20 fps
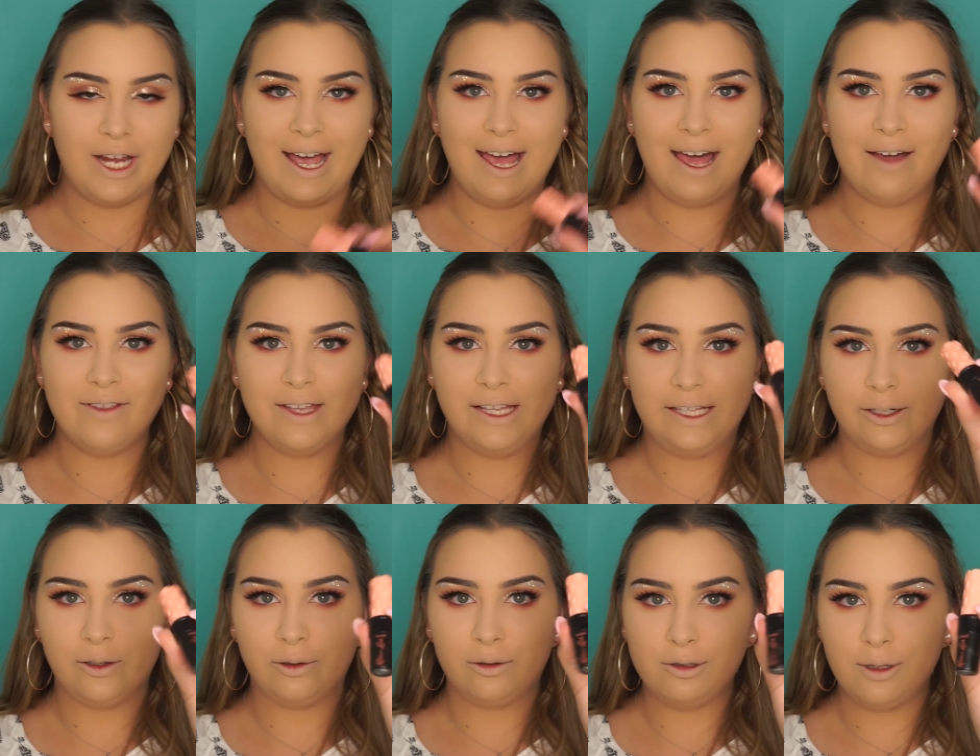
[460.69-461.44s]
I have the
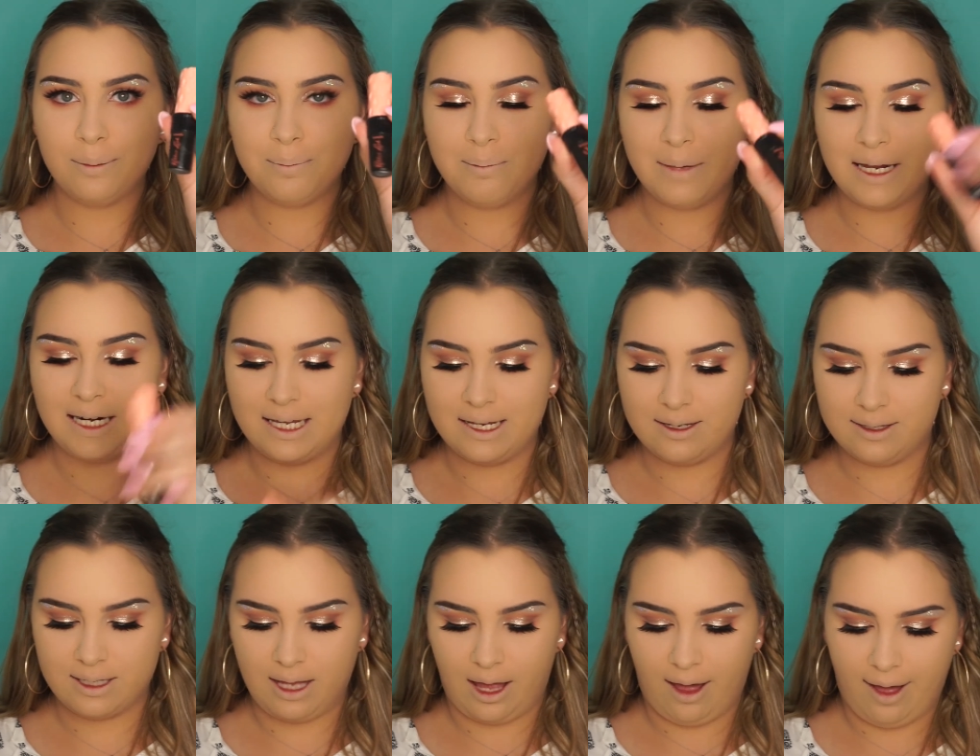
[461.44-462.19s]
little mini
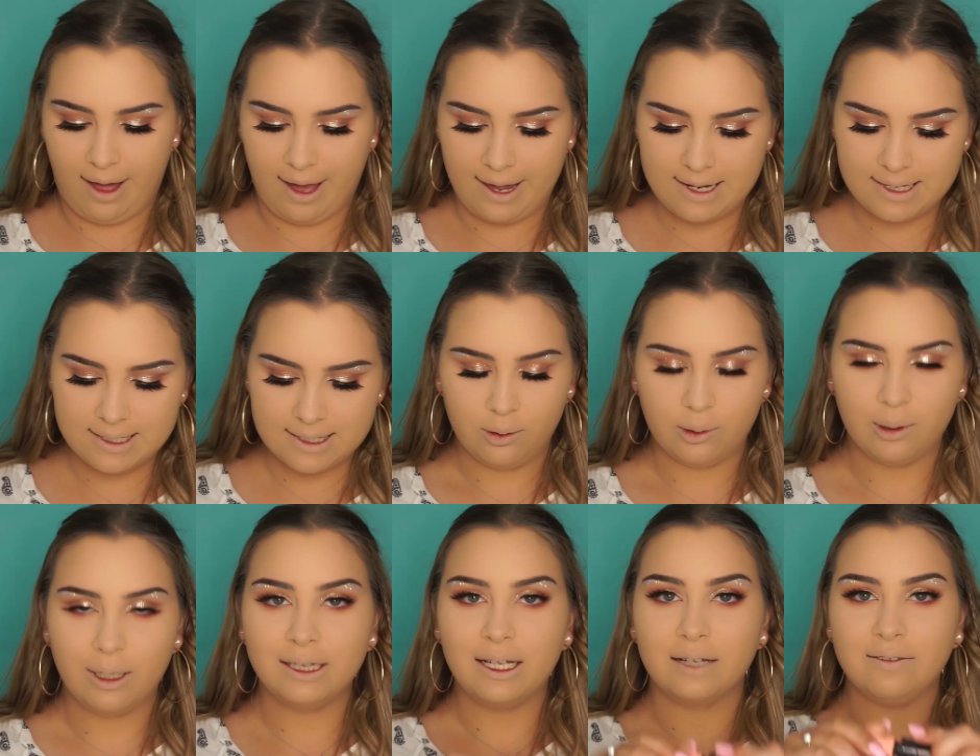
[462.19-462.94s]
size. Oh,
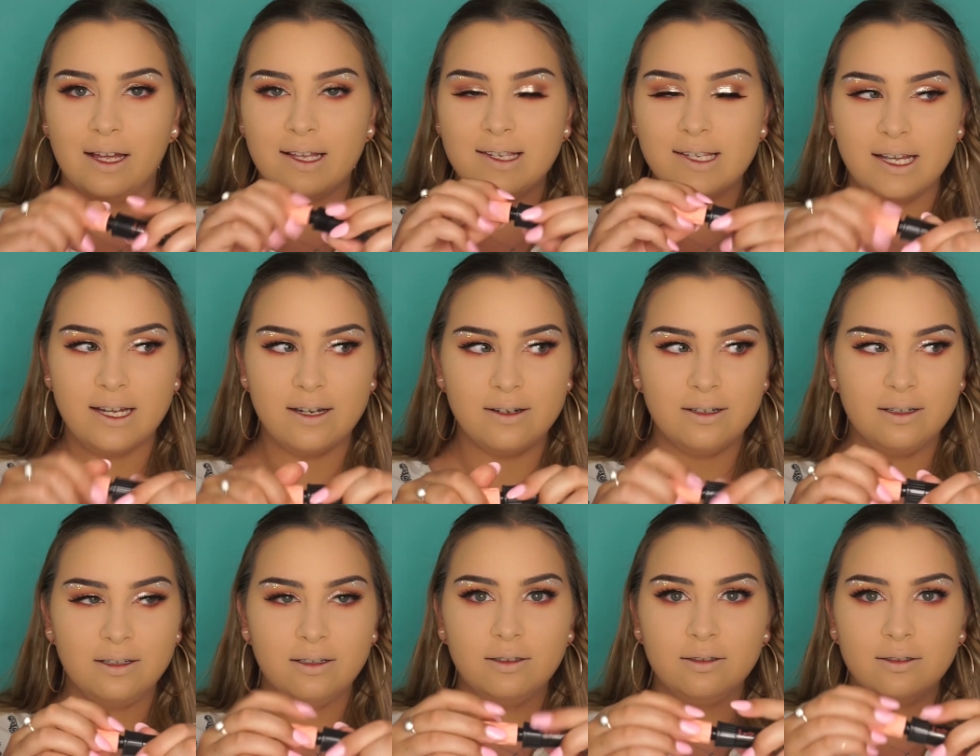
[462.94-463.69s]
I love that sound.